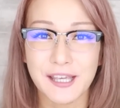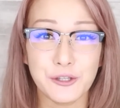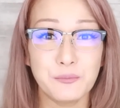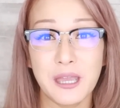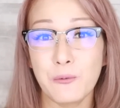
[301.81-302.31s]
that
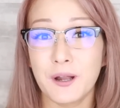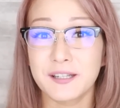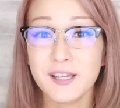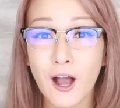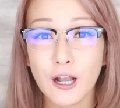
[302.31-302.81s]
you may want
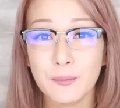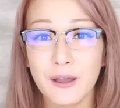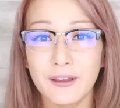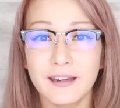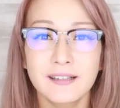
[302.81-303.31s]
to talk
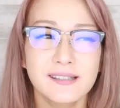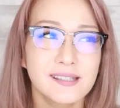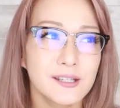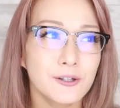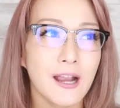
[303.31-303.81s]
about and
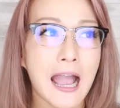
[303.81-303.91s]
consider